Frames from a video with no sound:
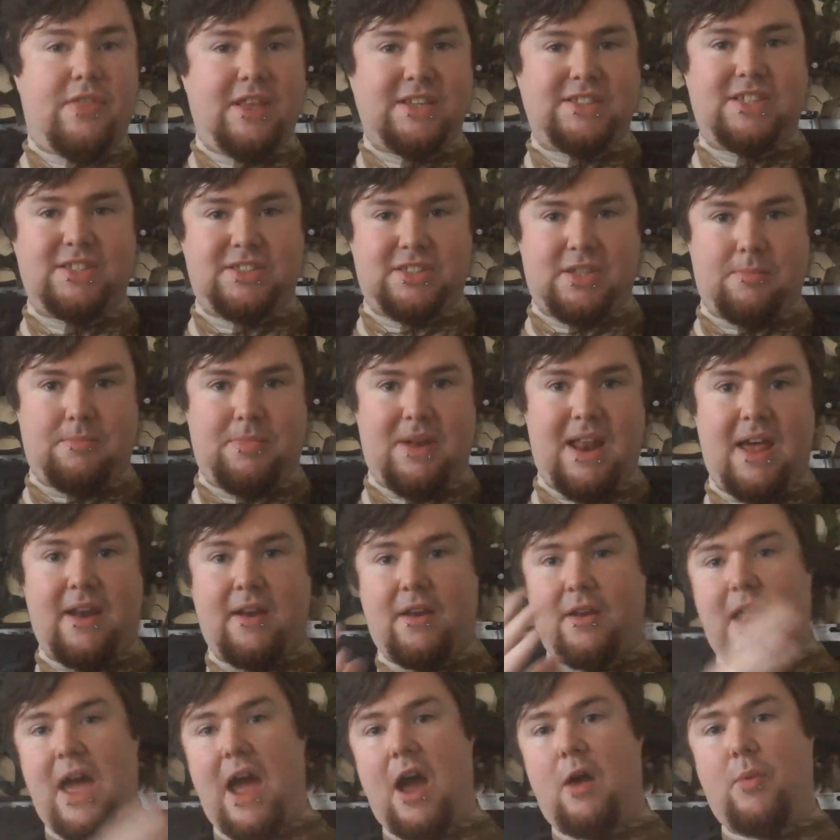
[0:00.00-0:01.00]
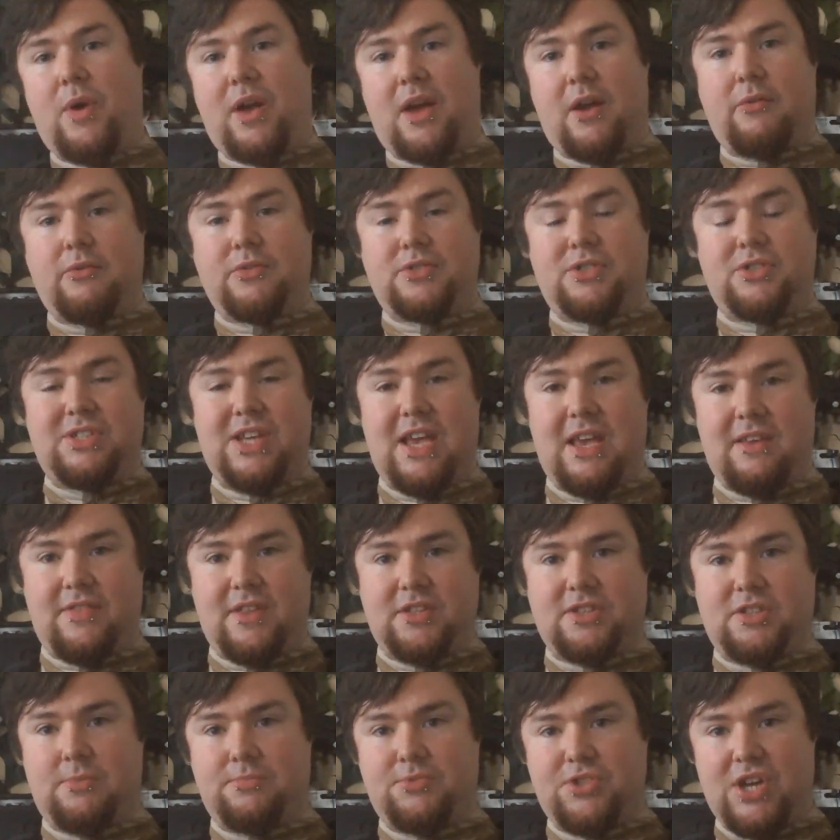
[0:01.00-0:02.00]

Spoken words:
this is the plan on how we're going to take this